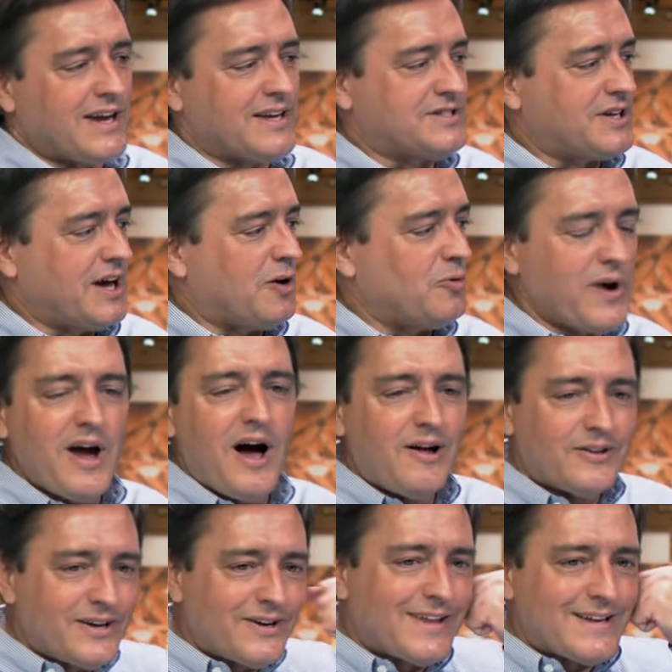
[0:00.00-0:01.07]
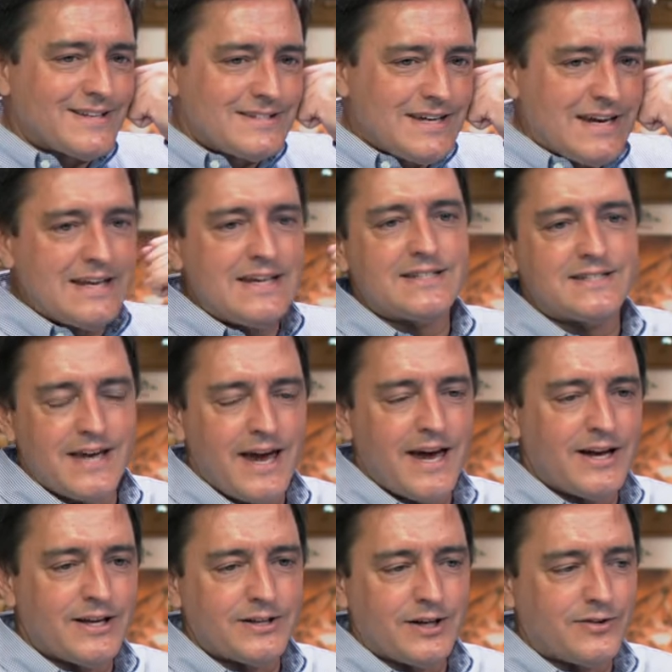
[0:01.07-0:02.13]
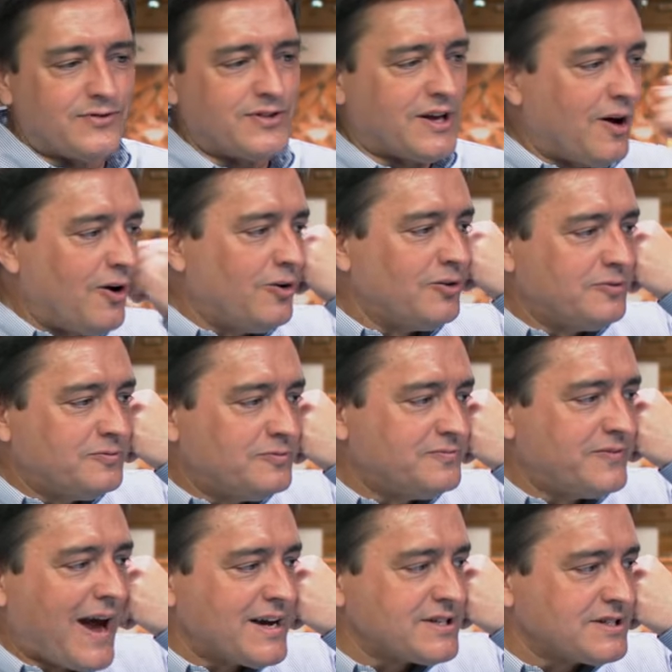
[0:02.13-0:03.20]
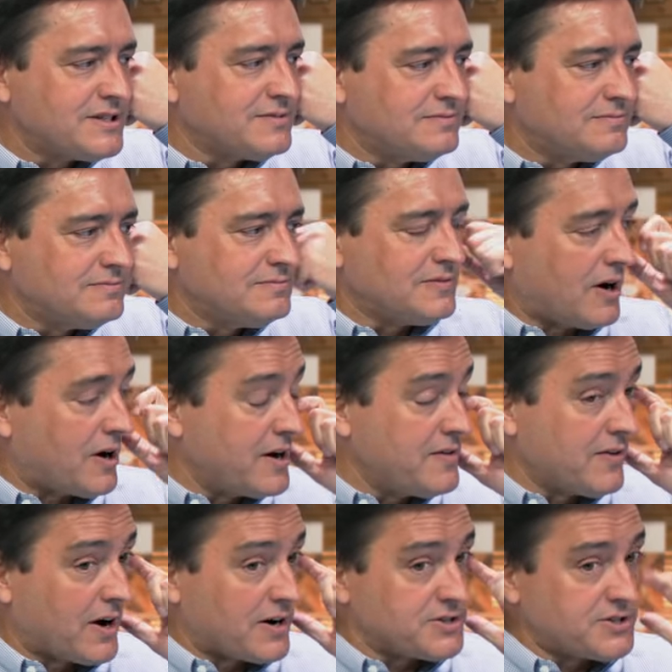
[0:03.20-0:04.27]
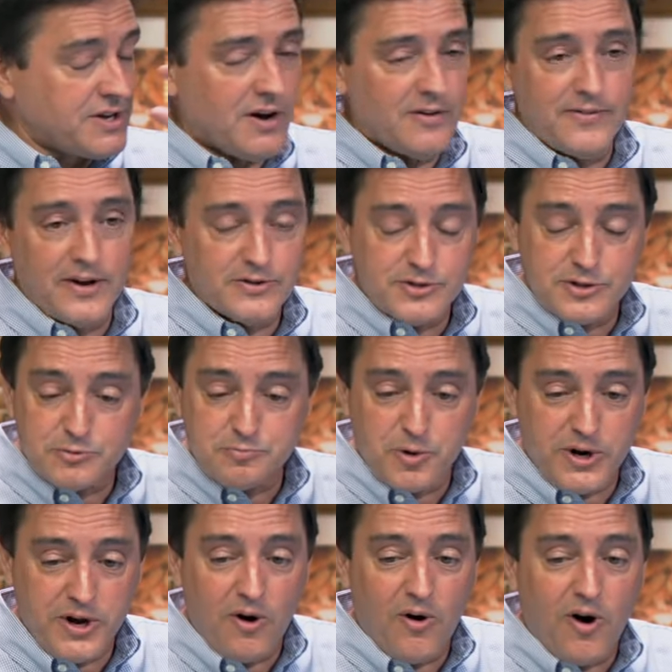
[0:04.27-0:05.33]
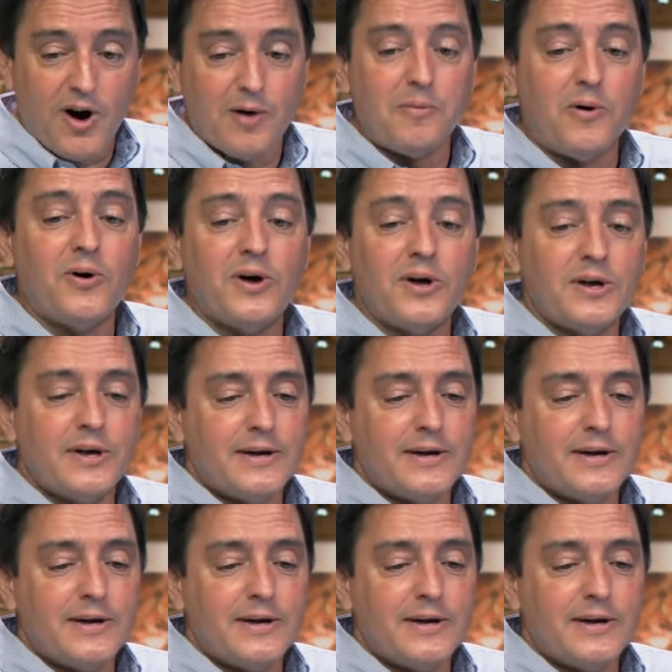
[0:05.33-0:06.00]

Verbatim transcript: It's a, we all know that tinny sound of the old-fashioned, or even our cell phones, is pretty horrible.